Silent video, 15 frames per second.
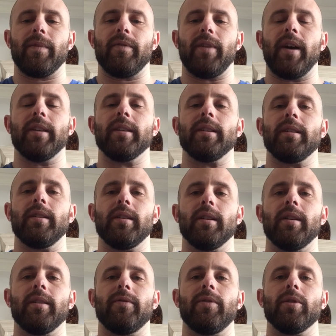finally
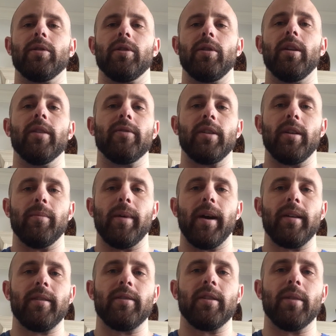feel good enough to get
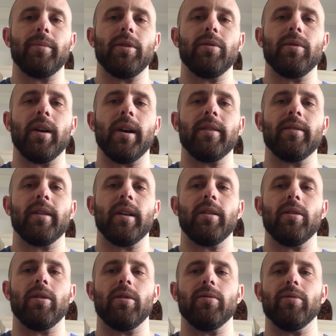back to some of you guys that I
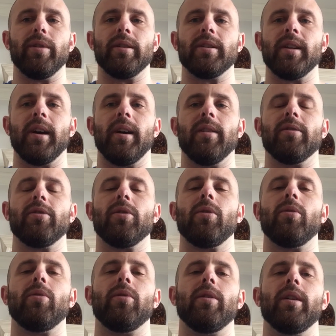know have reached out.
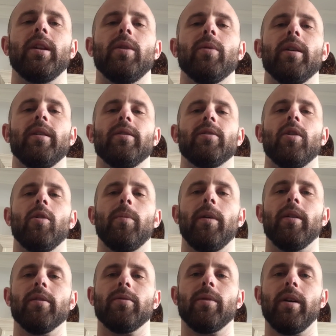So anyways, hope
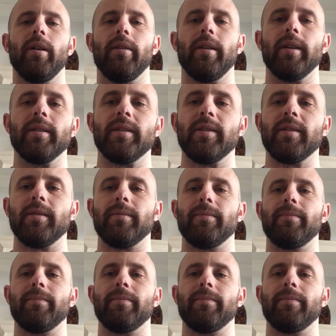all is well. Thanks.